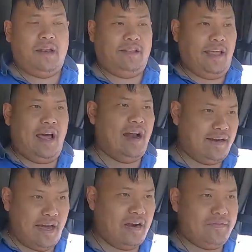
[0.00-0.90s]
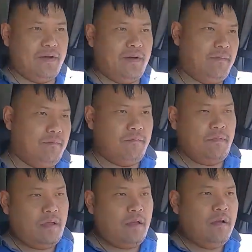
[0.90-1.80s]
Not a lot of
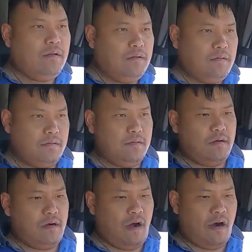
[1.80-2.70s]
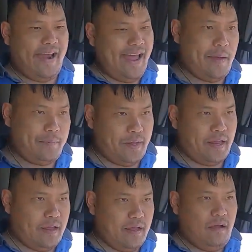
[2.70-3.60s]
them are happy
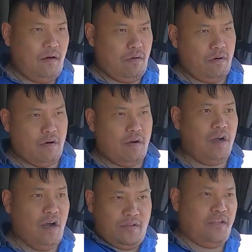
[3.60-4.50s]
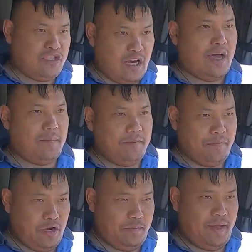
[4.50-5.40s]
or love the job,
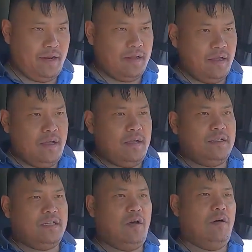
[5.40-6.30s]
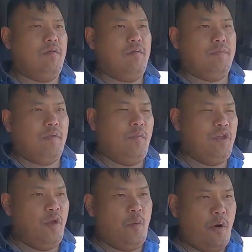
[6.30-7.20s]
you know what I mean? So
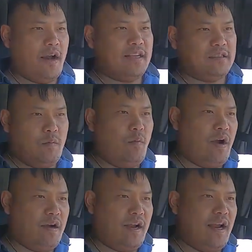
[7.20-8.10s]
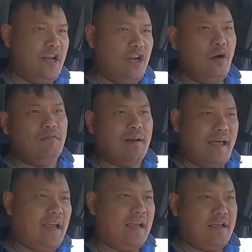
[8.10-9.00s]
when you work at somewhere that you don't
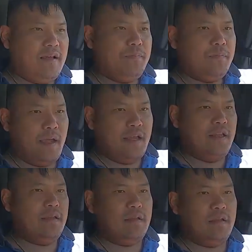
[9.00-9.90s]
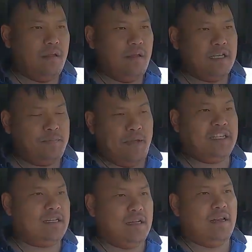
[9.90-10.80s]
like, and
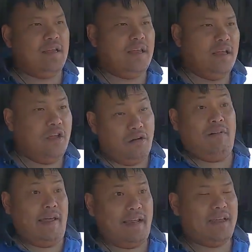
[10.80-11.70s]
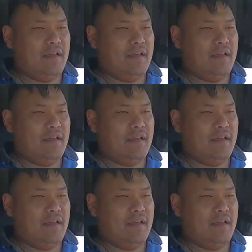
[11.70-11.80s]
especially you don't like,